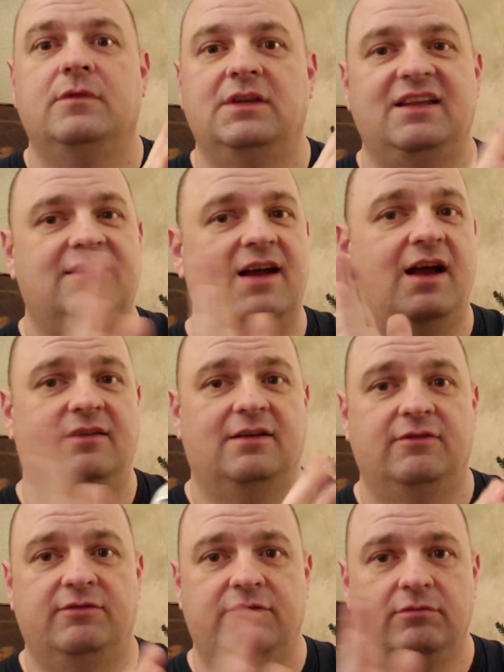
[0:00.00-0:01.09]
These guys
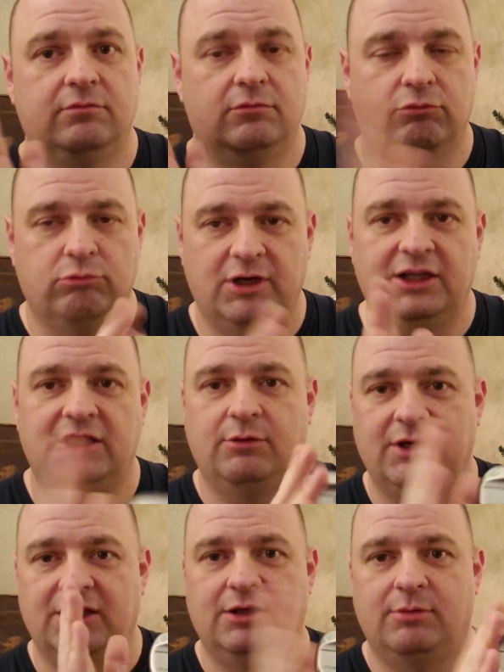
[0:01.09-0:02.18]
have
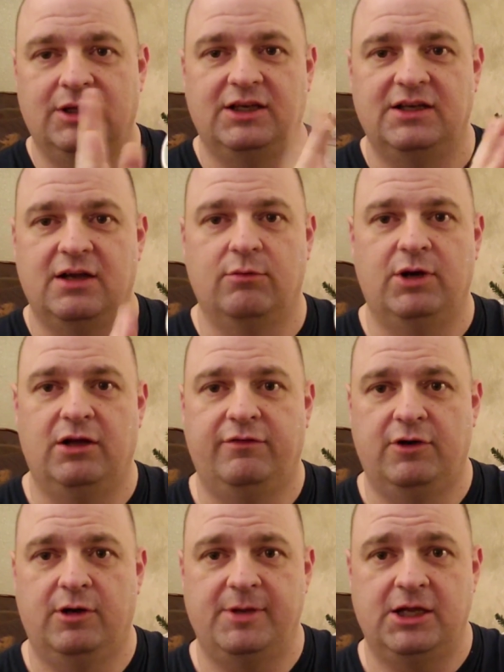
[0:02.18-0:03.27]
really done well
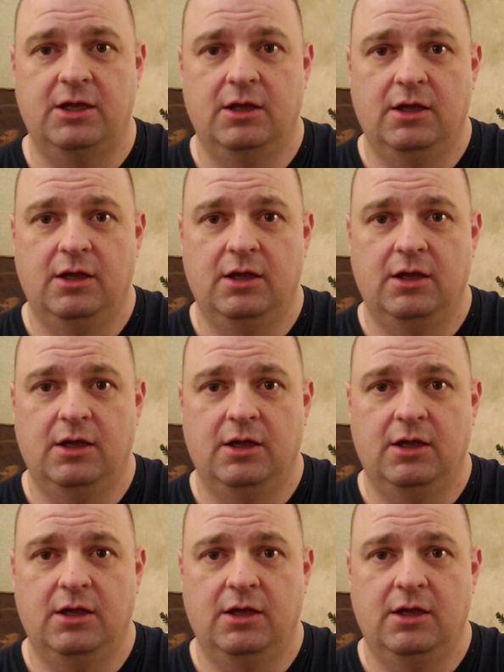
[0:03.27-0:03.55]
for me.